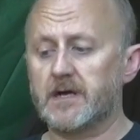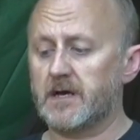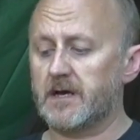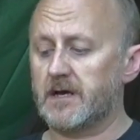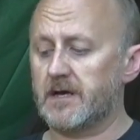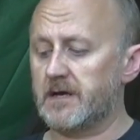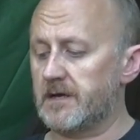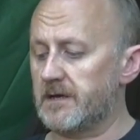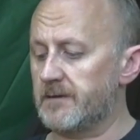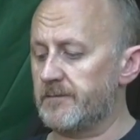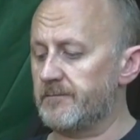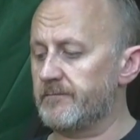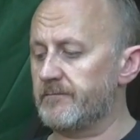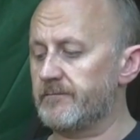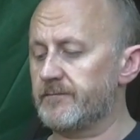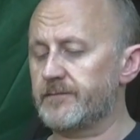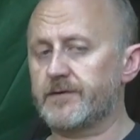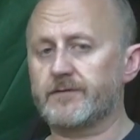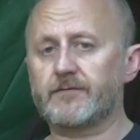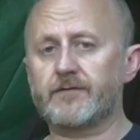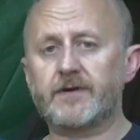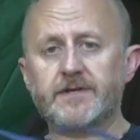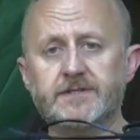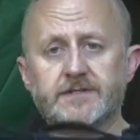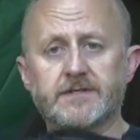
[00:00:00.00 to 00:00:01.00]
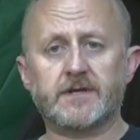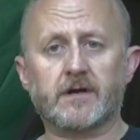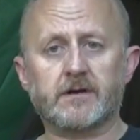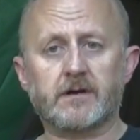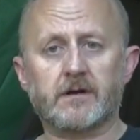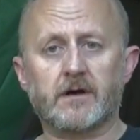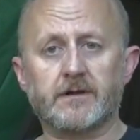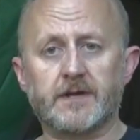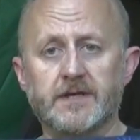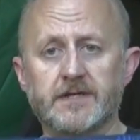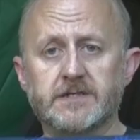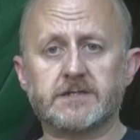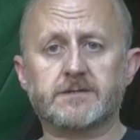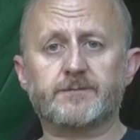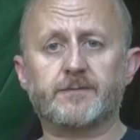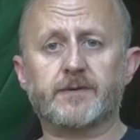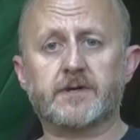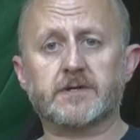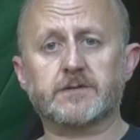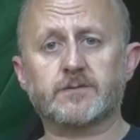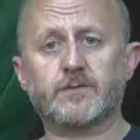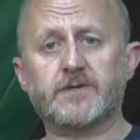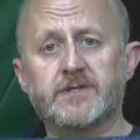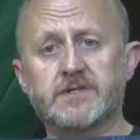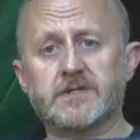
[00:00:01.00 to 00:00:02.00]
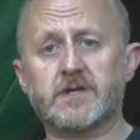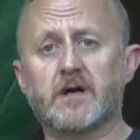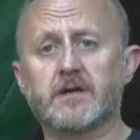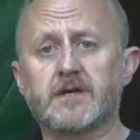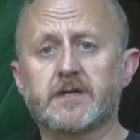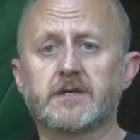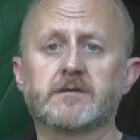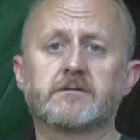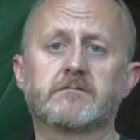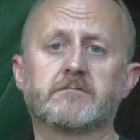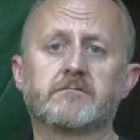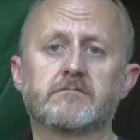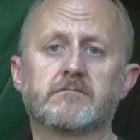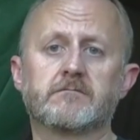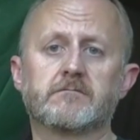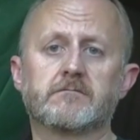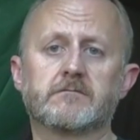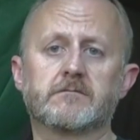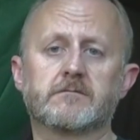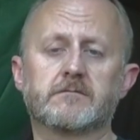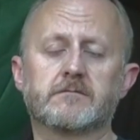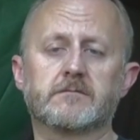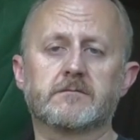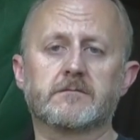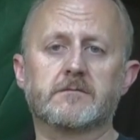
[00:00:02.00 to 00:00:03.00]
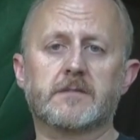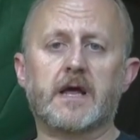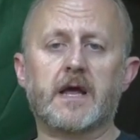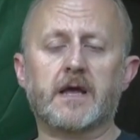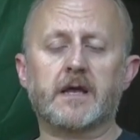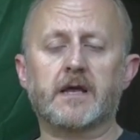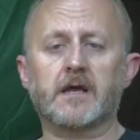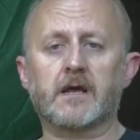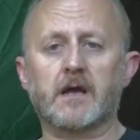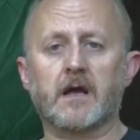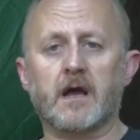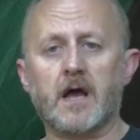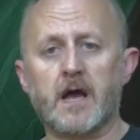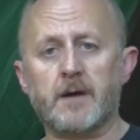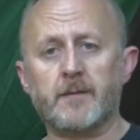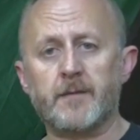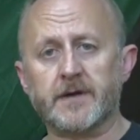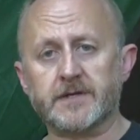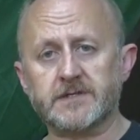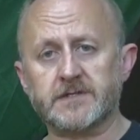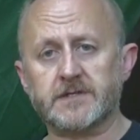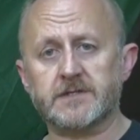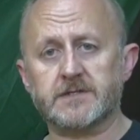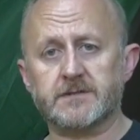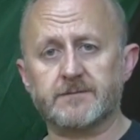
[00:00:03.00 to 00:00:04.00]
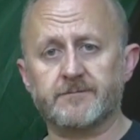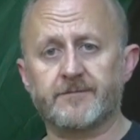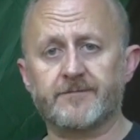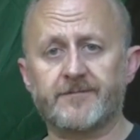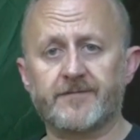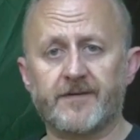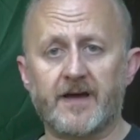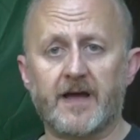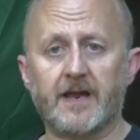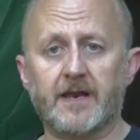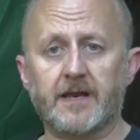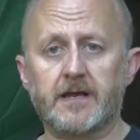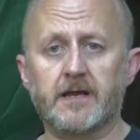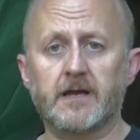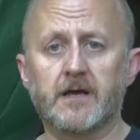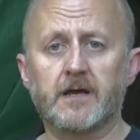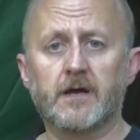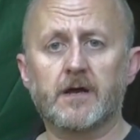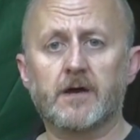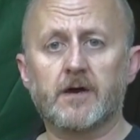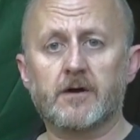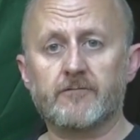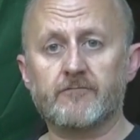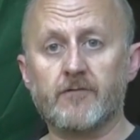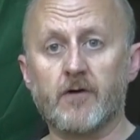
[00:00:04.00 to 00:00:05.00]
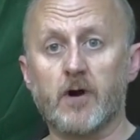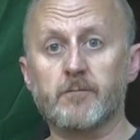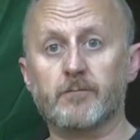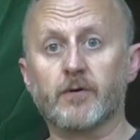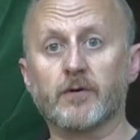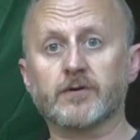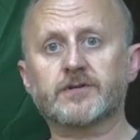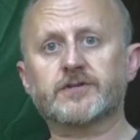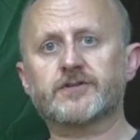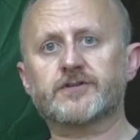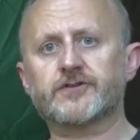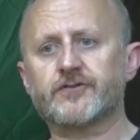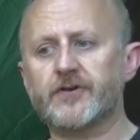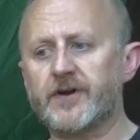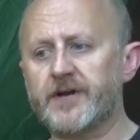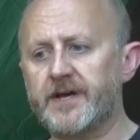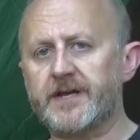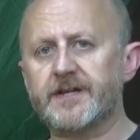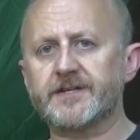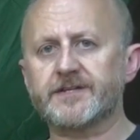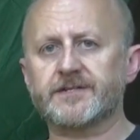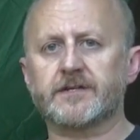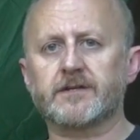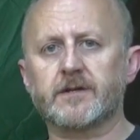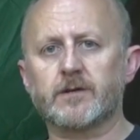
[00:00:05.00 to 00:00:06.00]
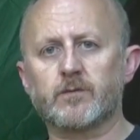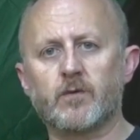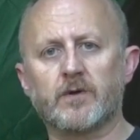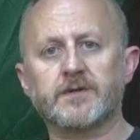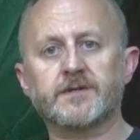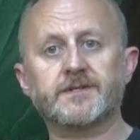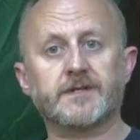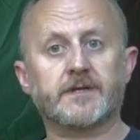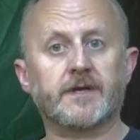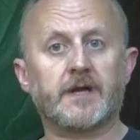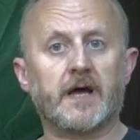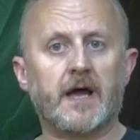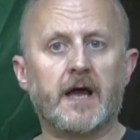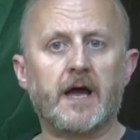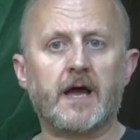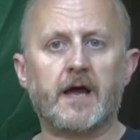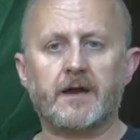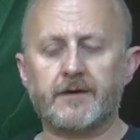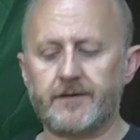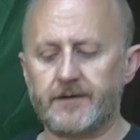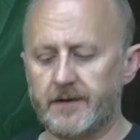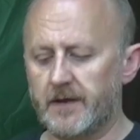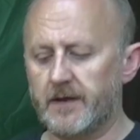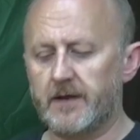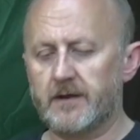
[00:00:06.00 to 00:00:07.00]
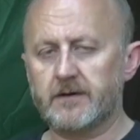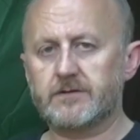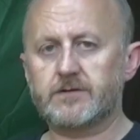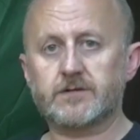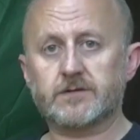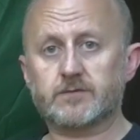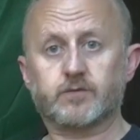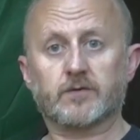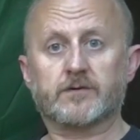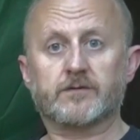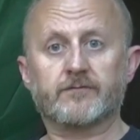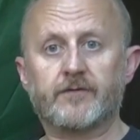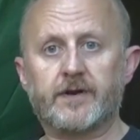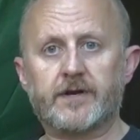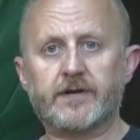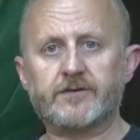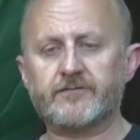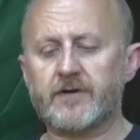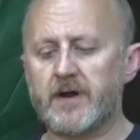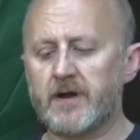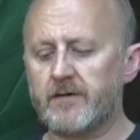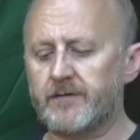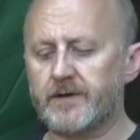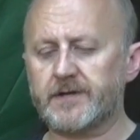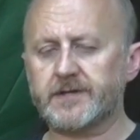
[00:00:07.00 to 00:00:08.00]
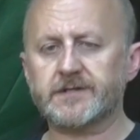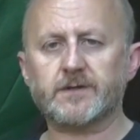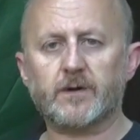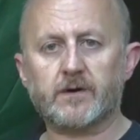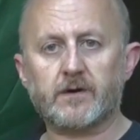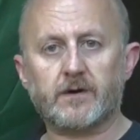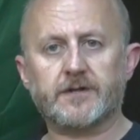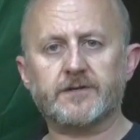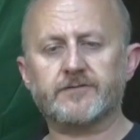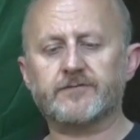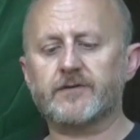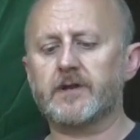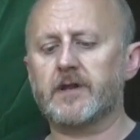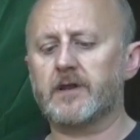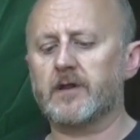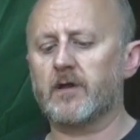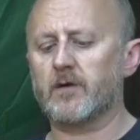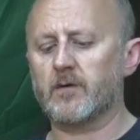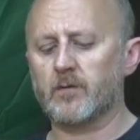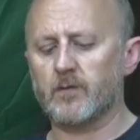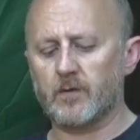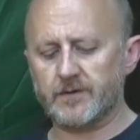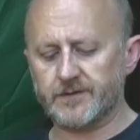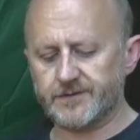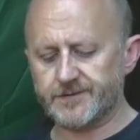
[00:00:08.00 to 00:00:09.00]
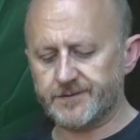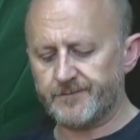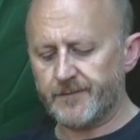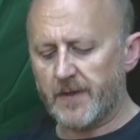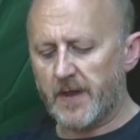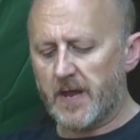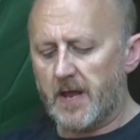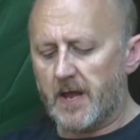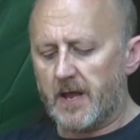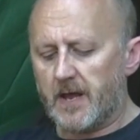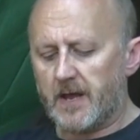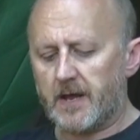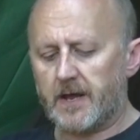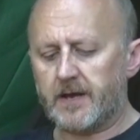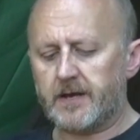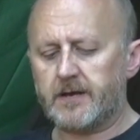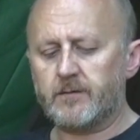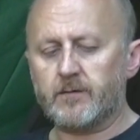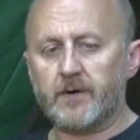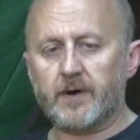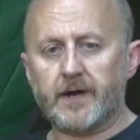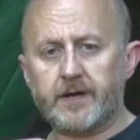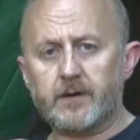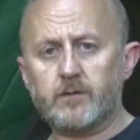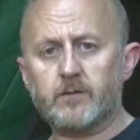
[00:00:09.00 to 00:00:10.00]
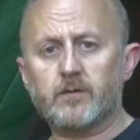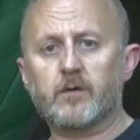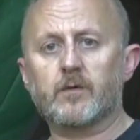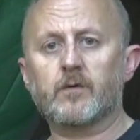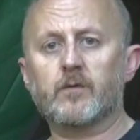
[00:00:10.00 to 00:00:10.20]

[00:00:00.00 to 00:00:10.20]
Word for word: Um, the reason I got this is because we started hanging our hammocks in some fairly robust trees, and the ones that I had just wouldn't reach round it, so I got these really long ones. Anyway,